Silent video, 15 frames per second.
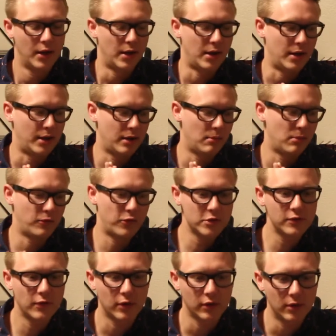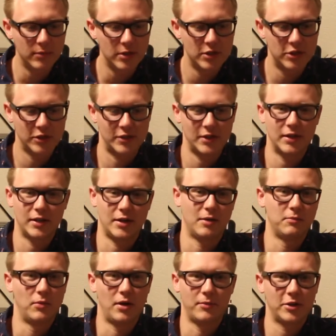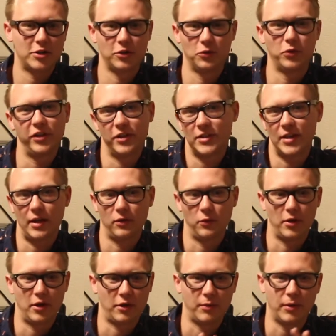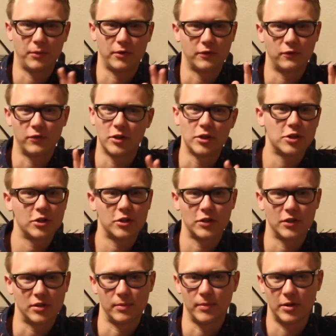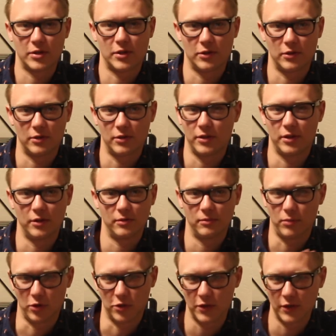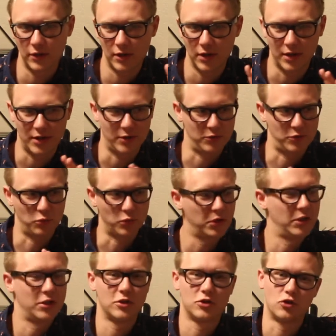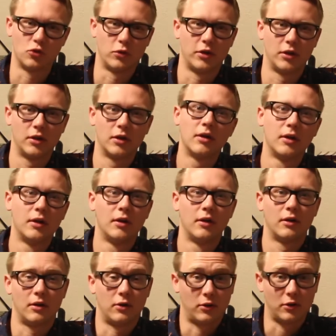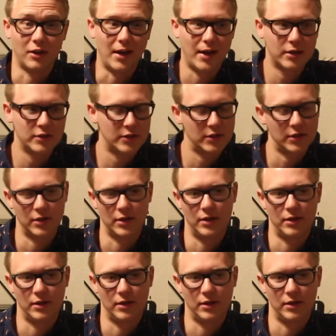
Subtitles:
But first of all, let me just say that I'm actually really sad that we're not going to be able to finish the semester in person. I was really enjoying our class,